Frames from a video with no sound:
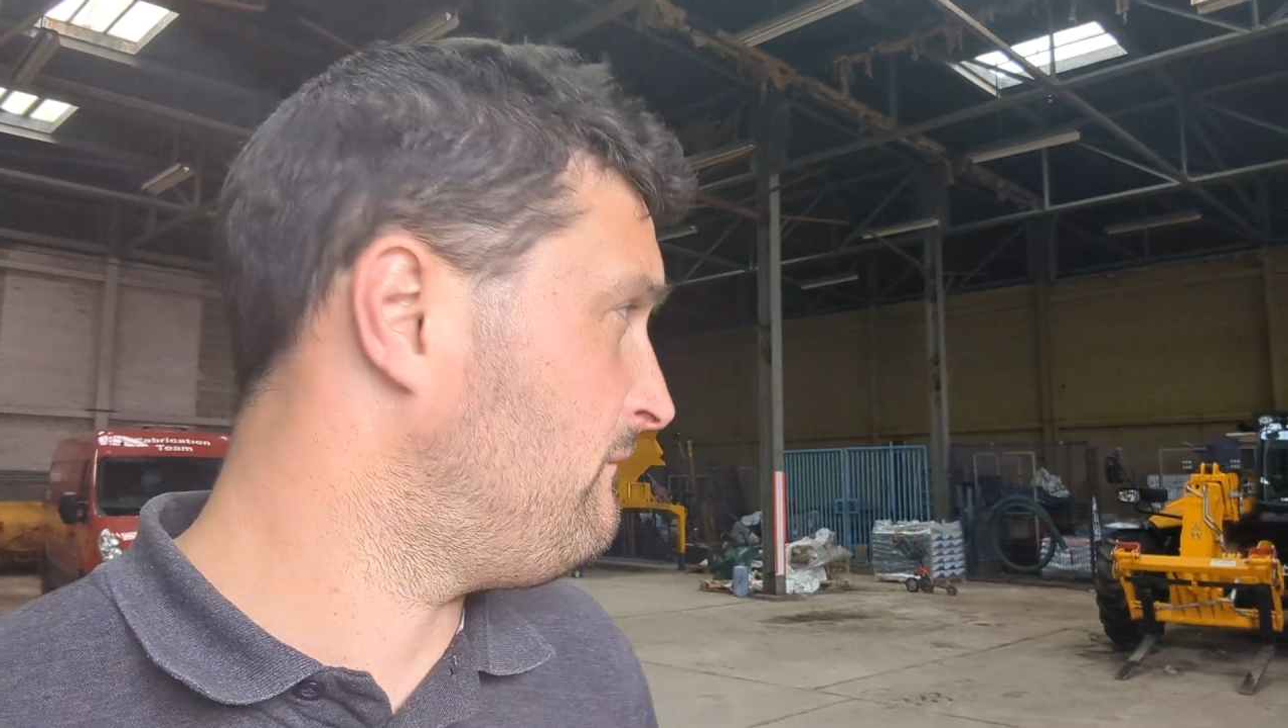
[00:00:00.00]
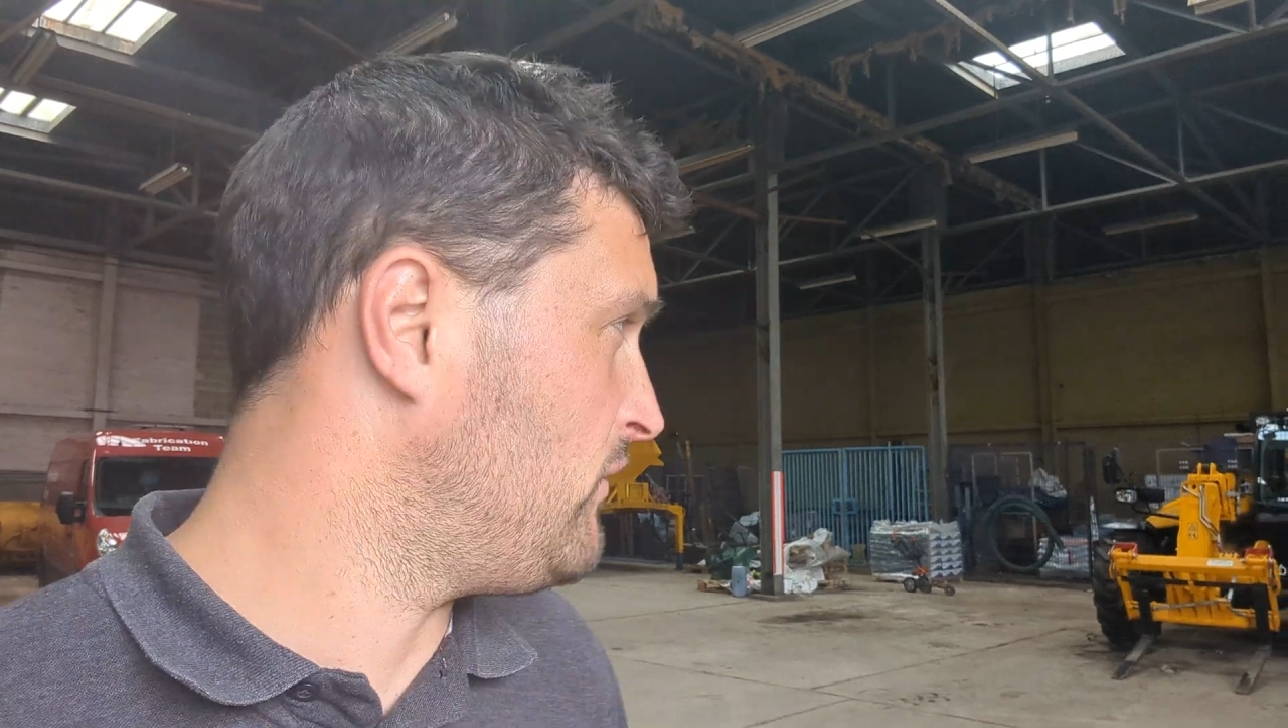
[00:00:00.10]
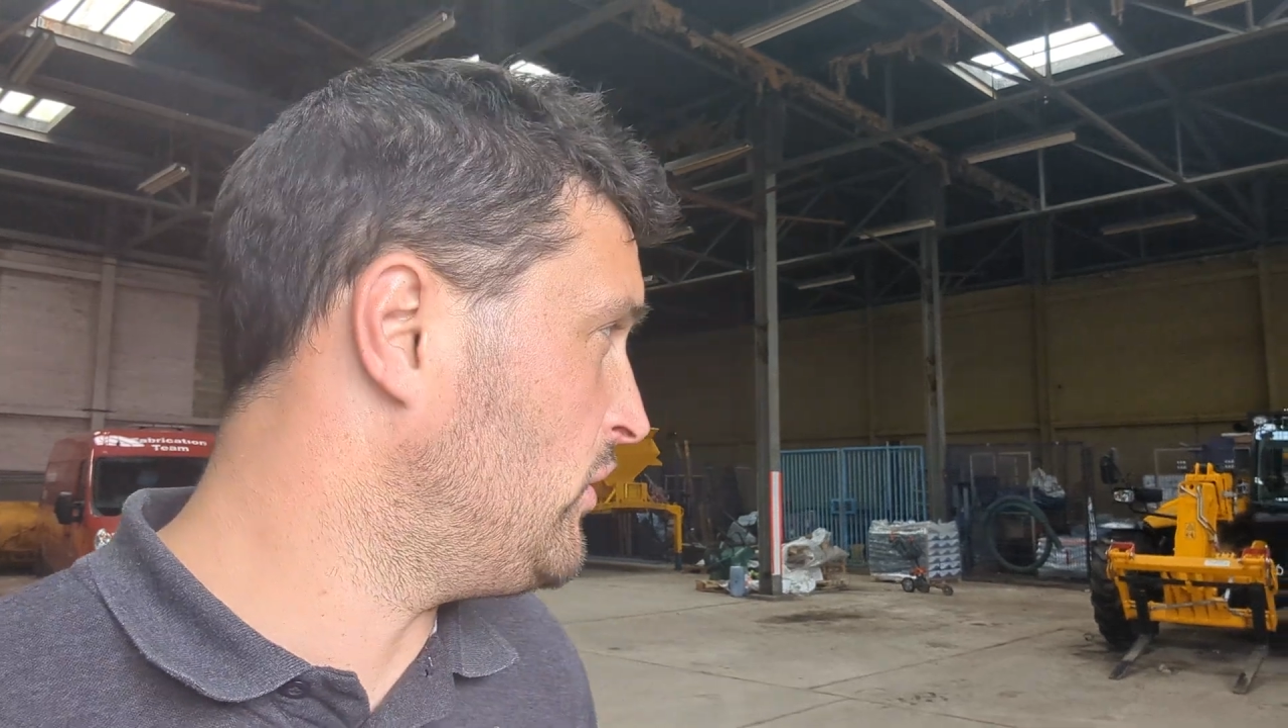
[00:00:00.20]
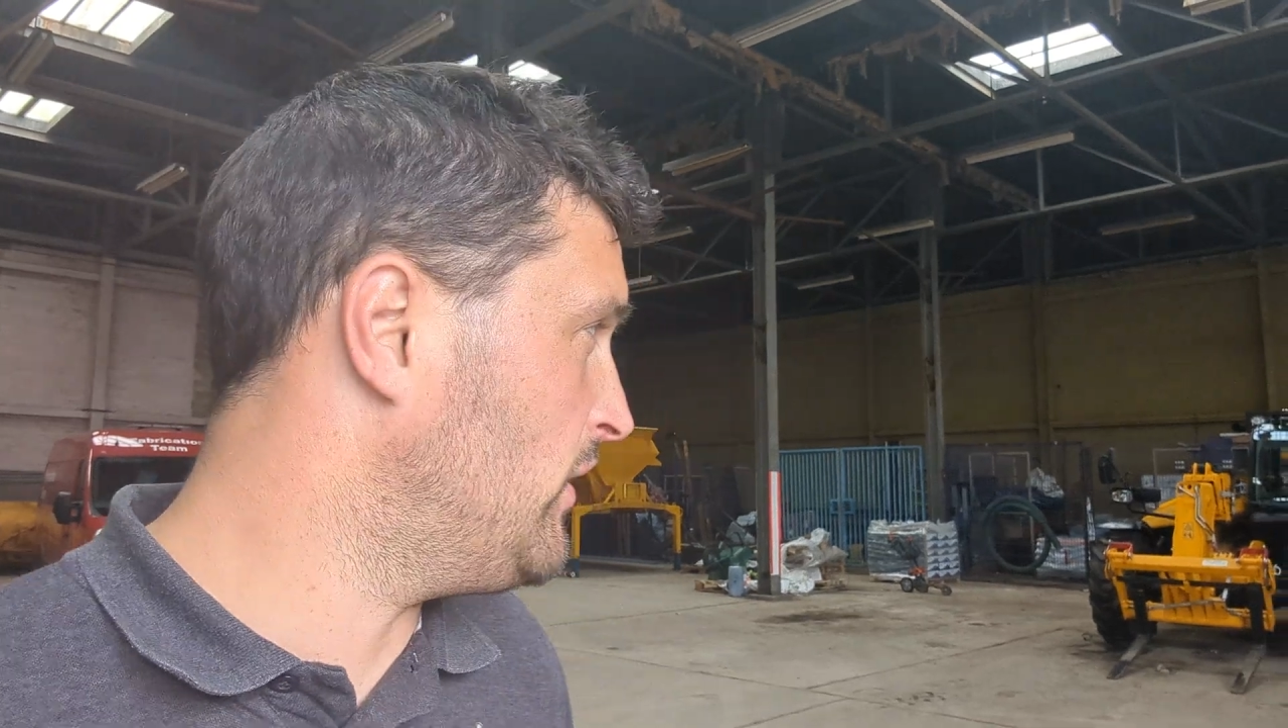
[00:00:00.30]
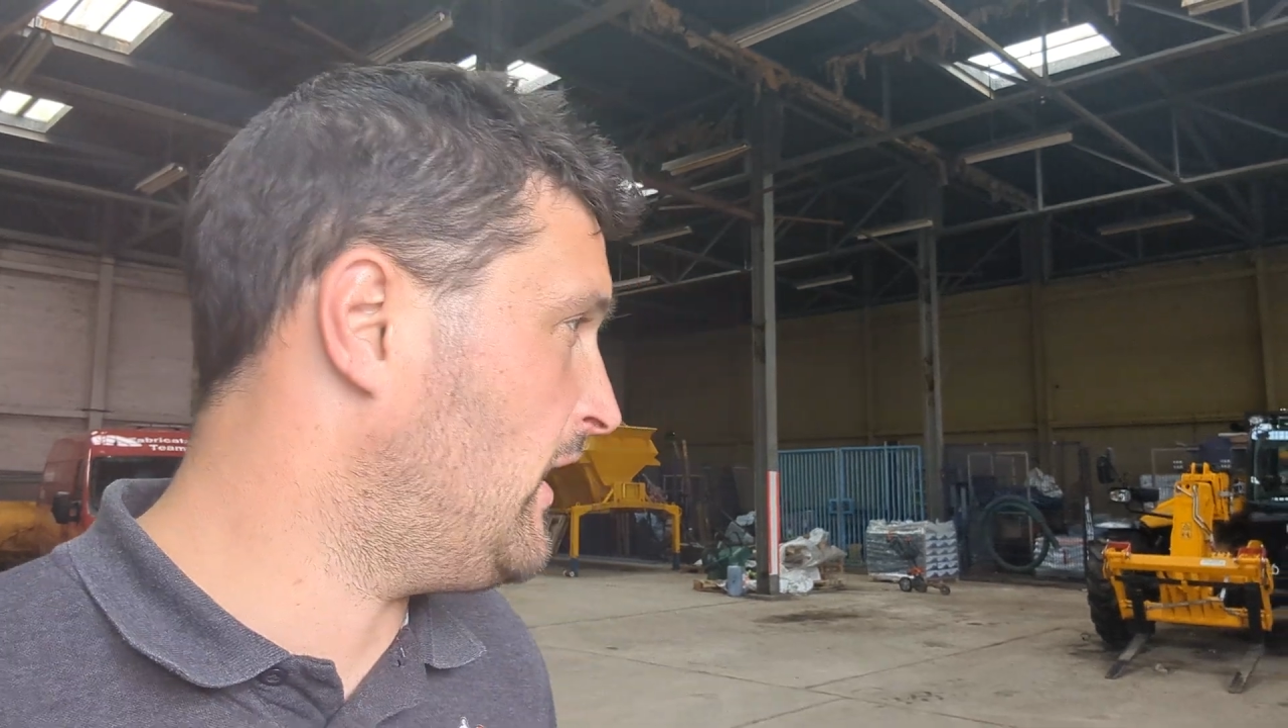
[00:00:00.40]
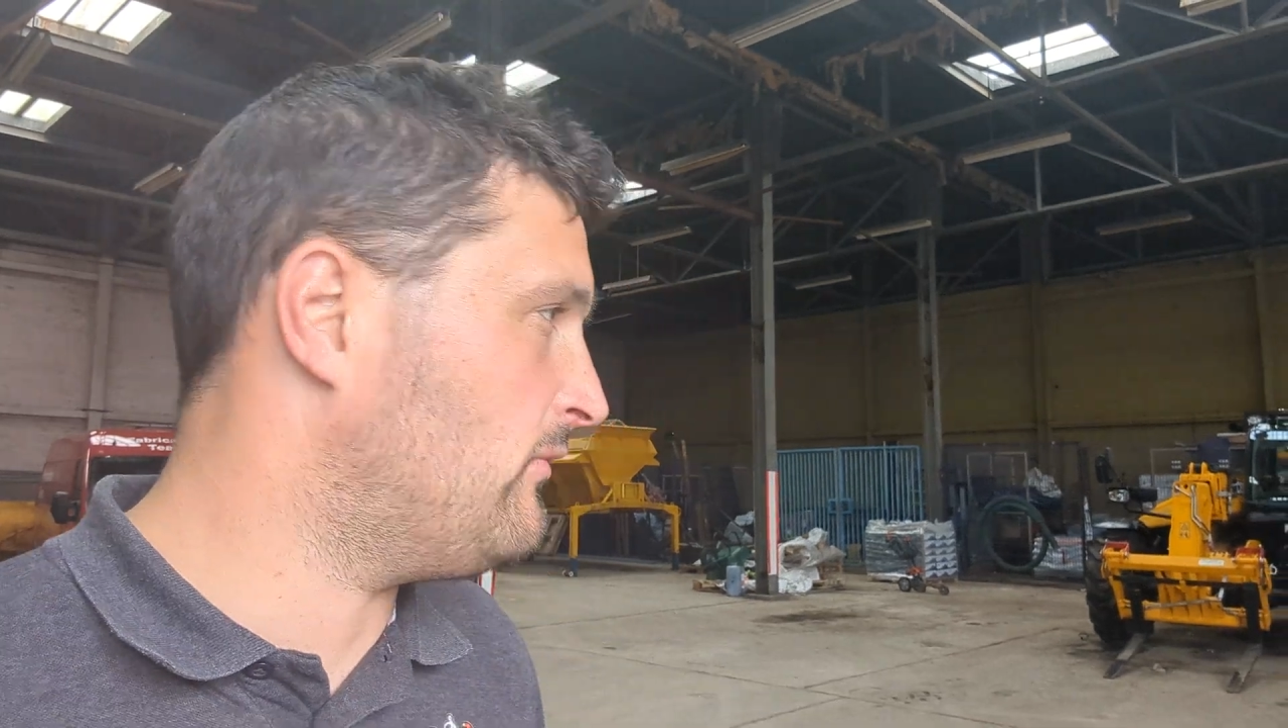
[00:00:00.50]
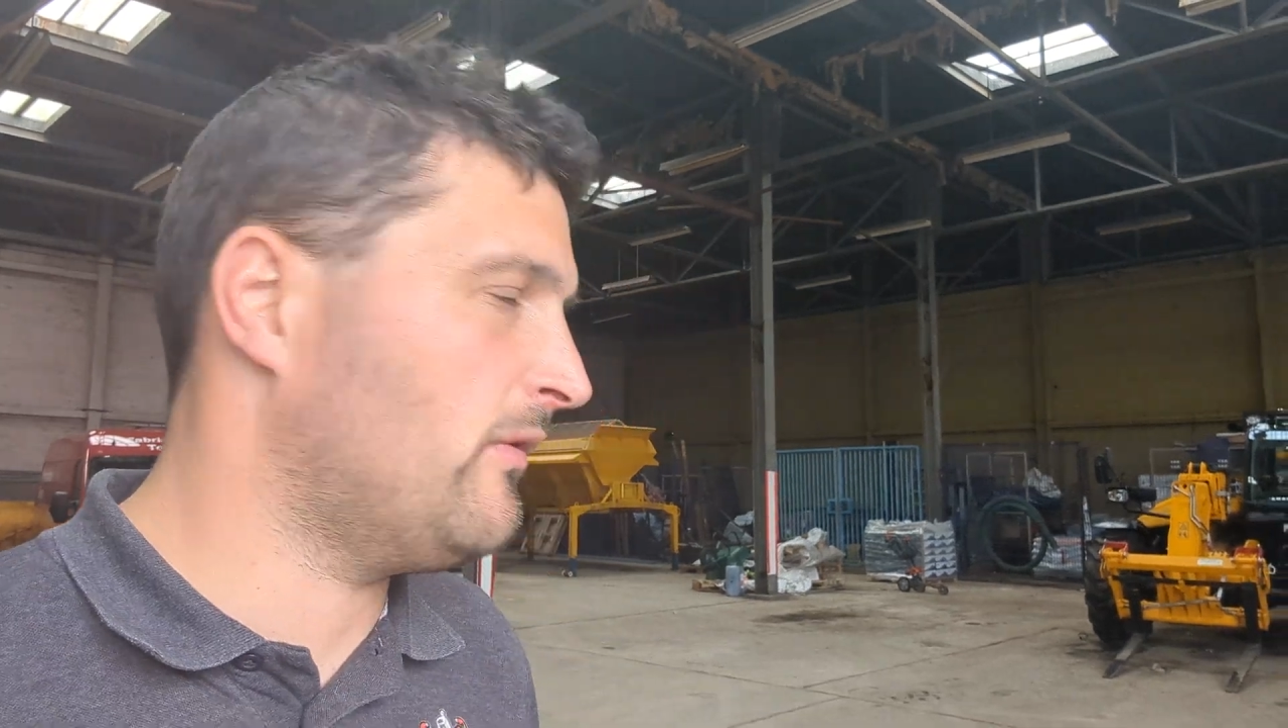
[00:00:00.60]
flirt out